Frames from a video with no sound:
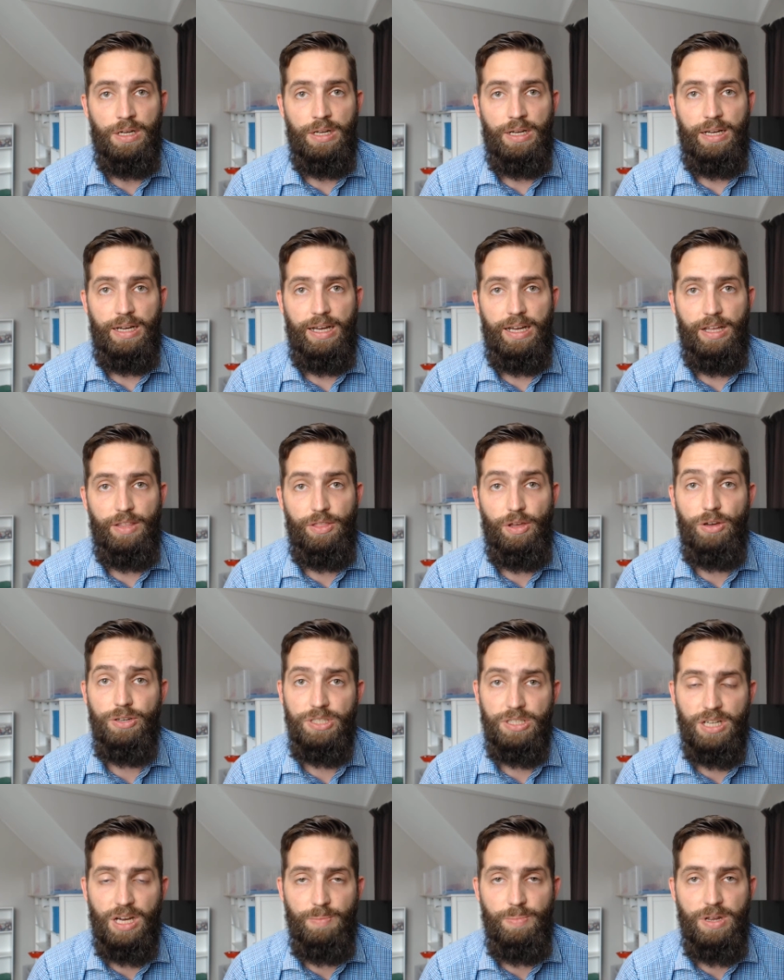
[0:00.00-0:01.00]

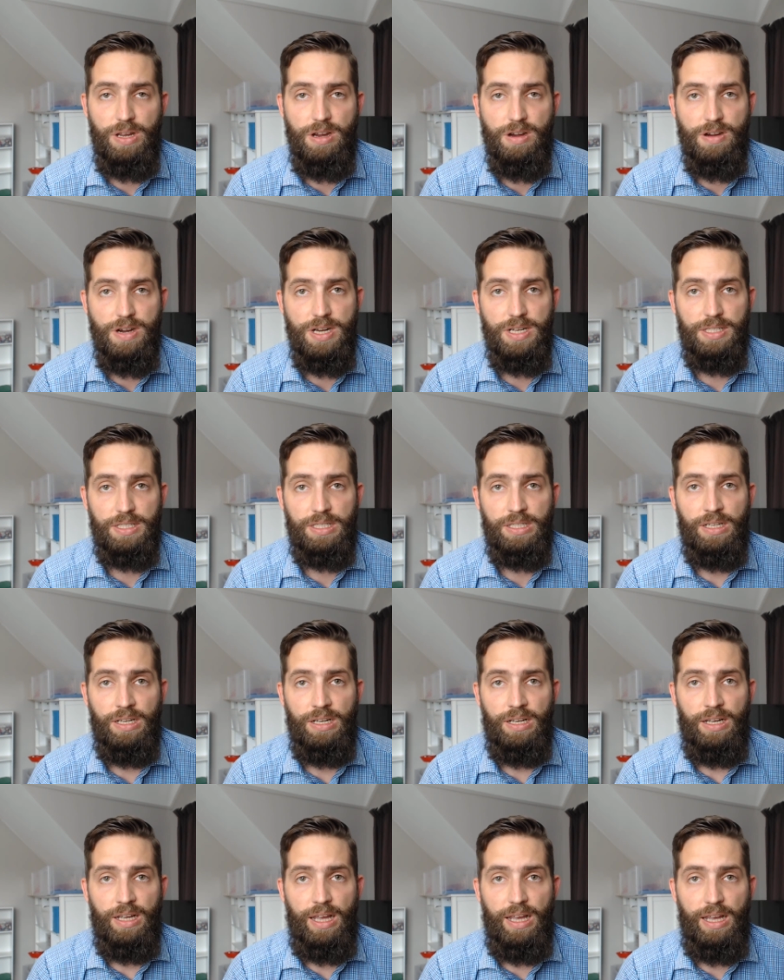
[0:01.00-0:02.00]
those type of areas,
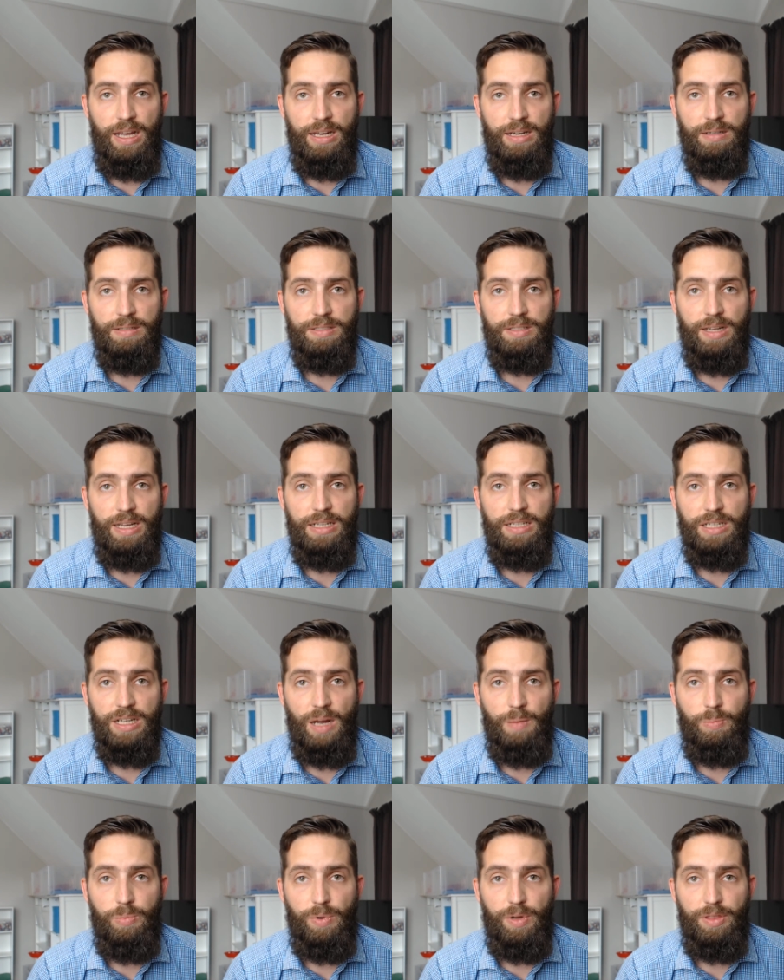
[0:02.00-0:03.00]
and ending
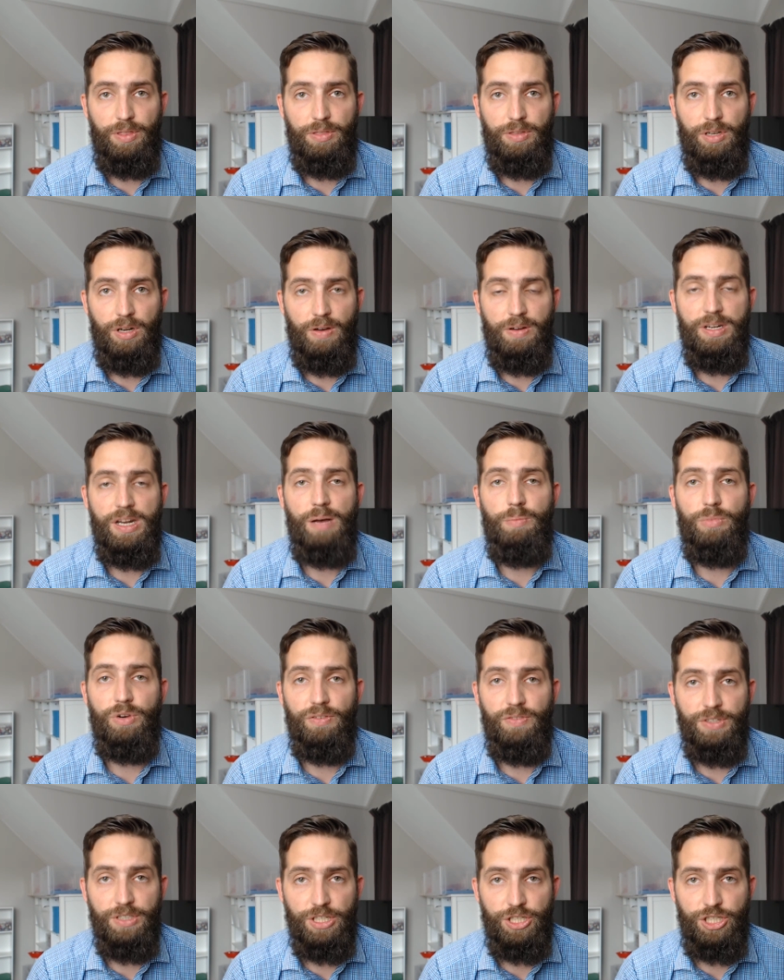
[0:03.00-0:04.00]
up with a number
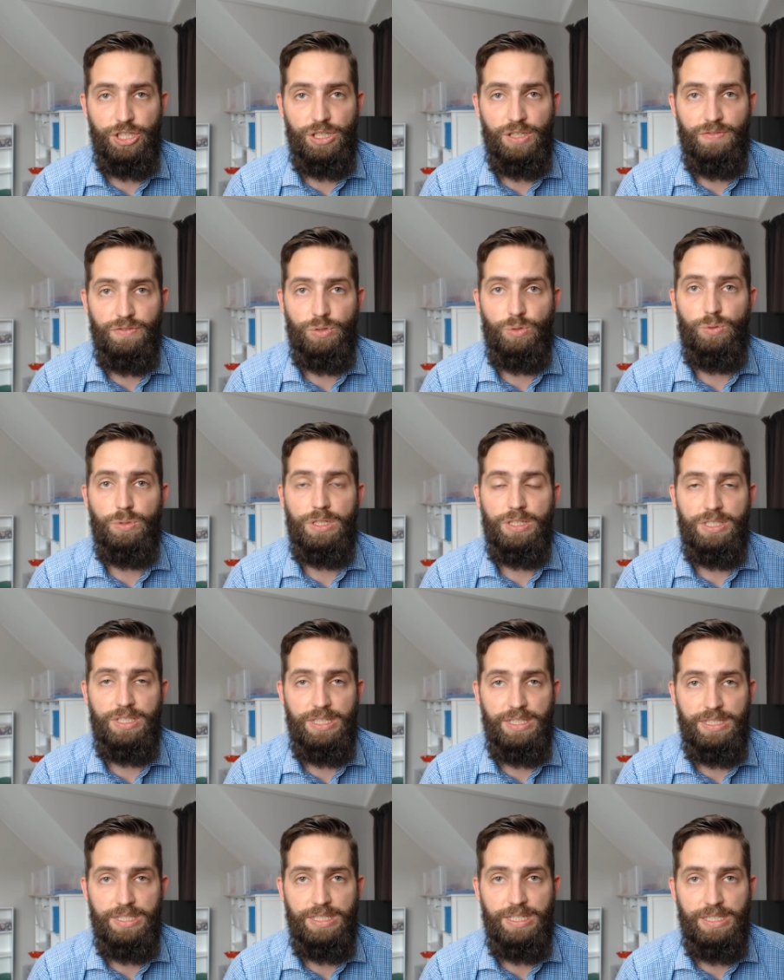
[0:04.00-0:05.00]
of initiatives all
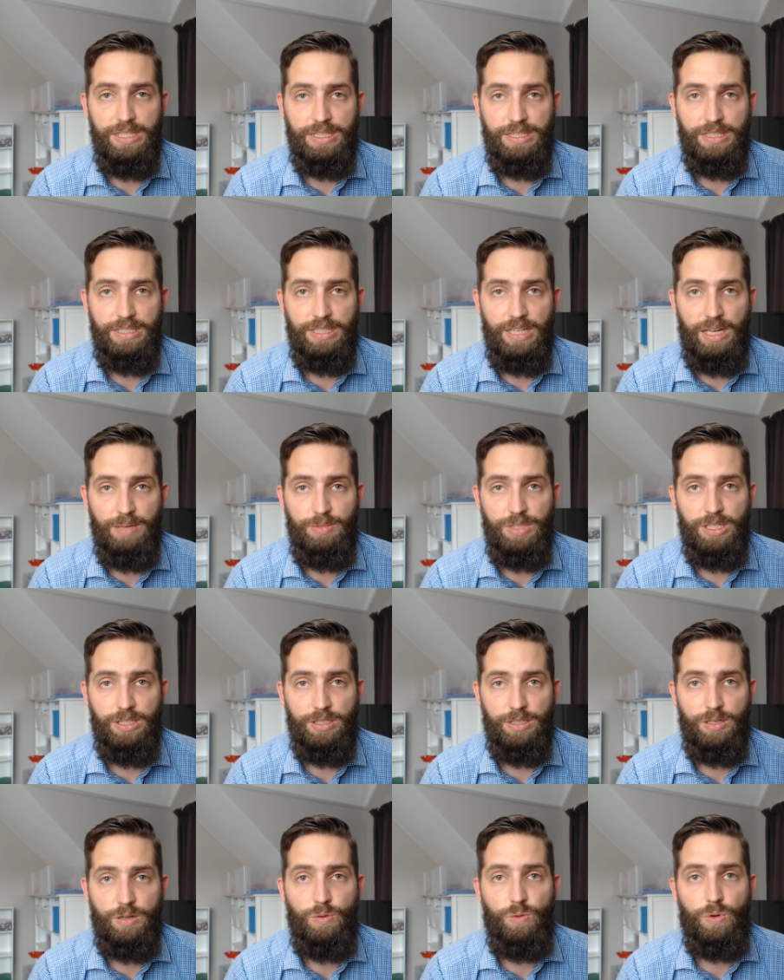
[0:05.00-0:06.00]
assessed against the same set
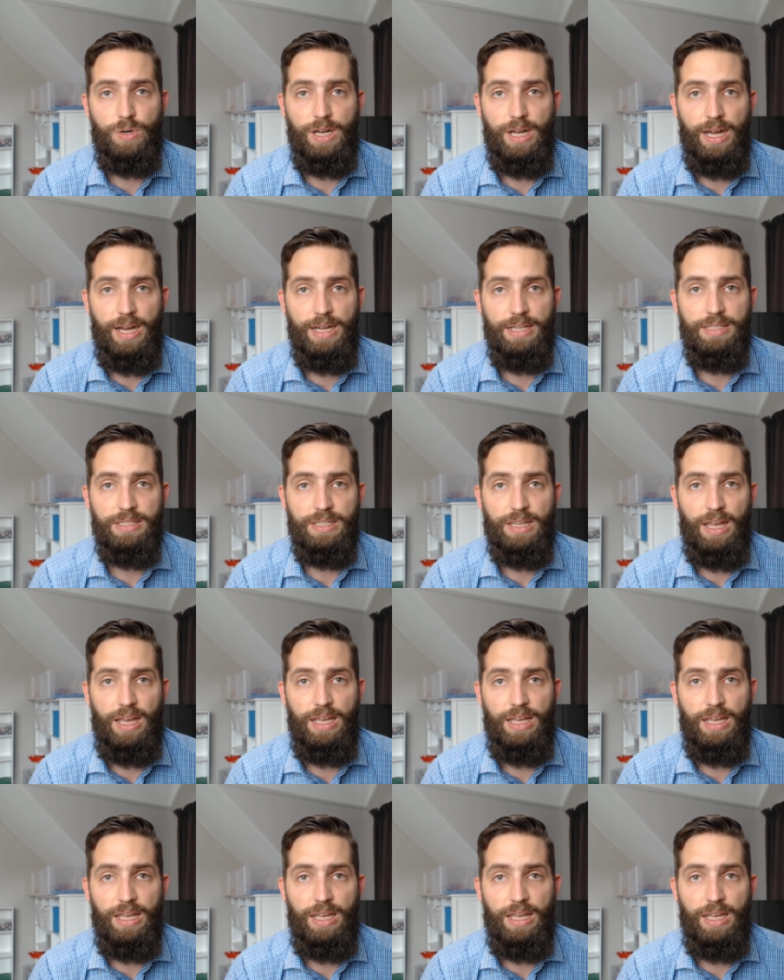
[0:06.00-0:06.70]
of scorecards,